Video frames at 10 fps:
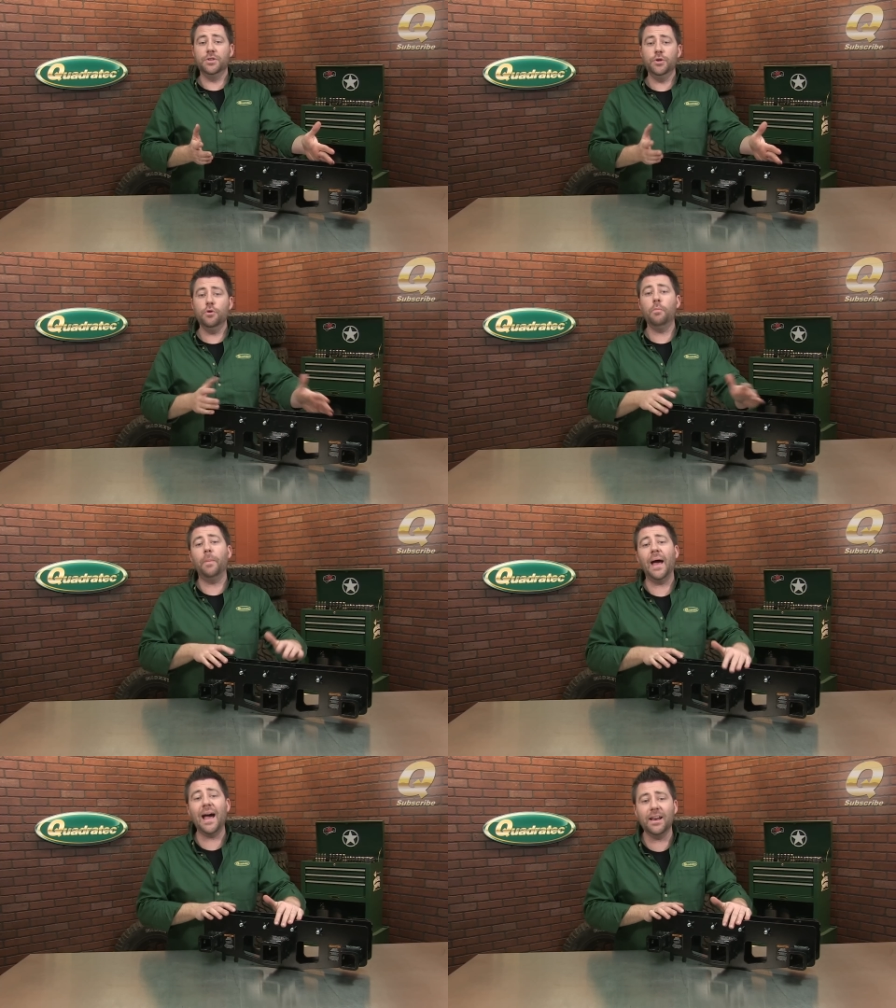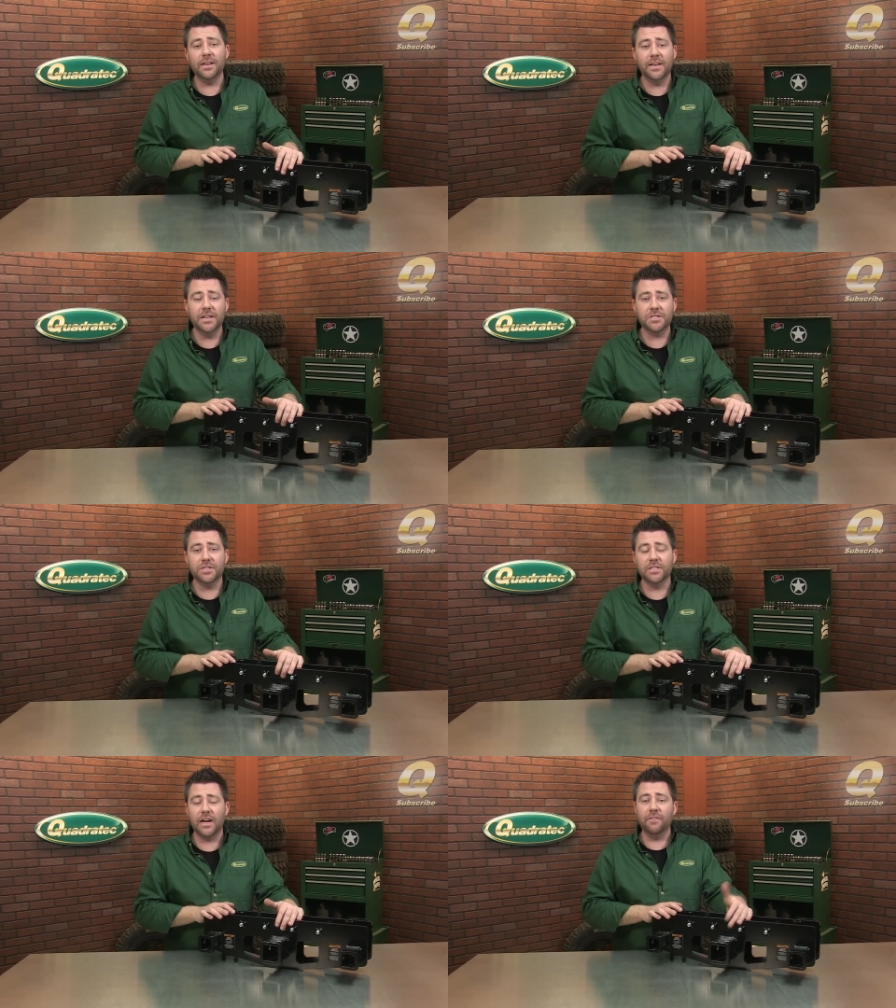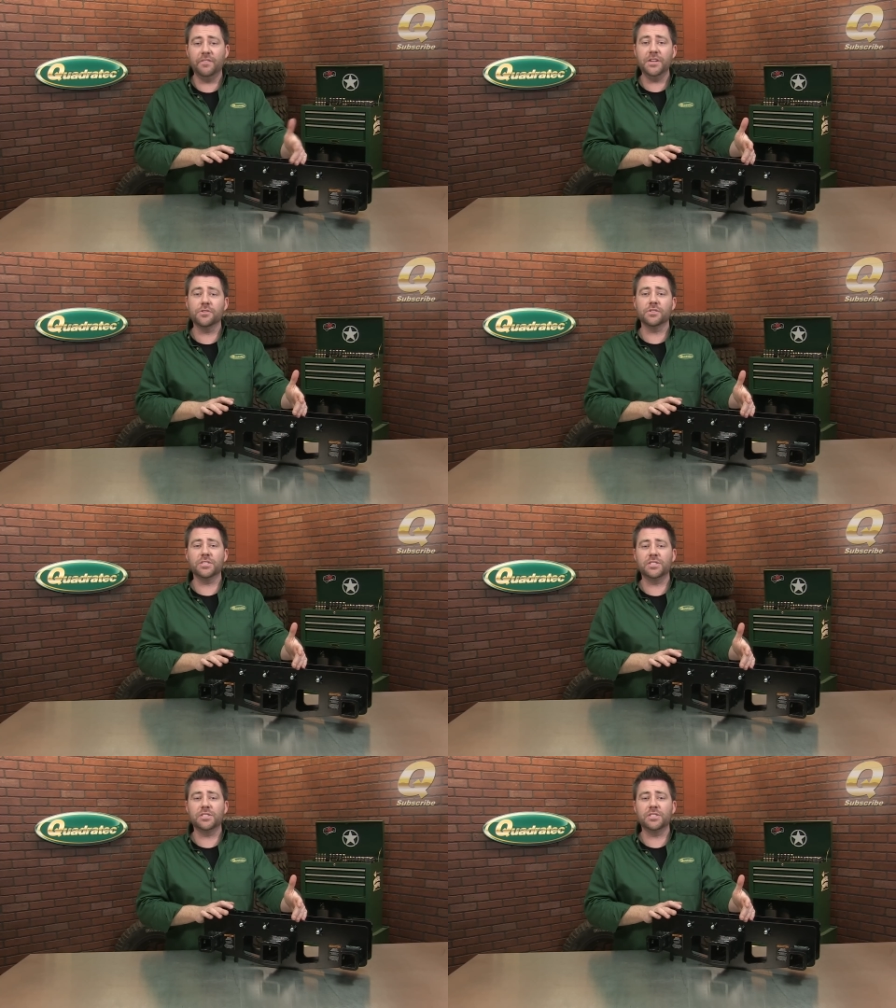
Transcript: new patented hitch design features a